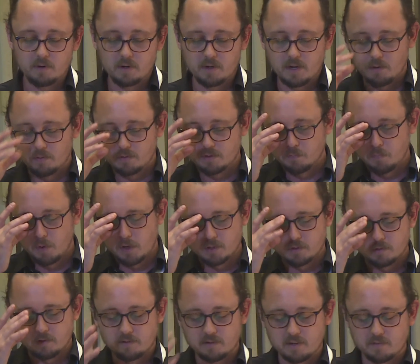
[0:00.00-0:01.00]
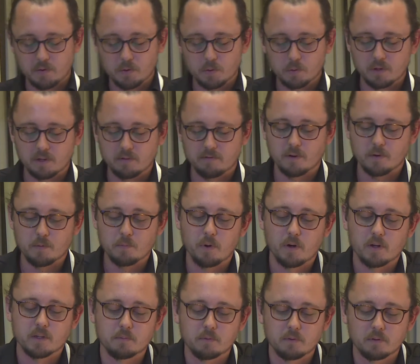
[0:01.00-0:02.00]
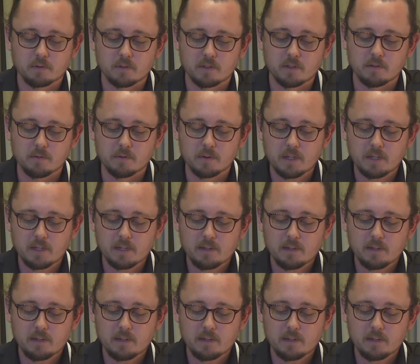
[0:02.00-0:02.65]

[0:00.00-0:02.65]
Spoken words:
Now, it's difficult, if not impossible, to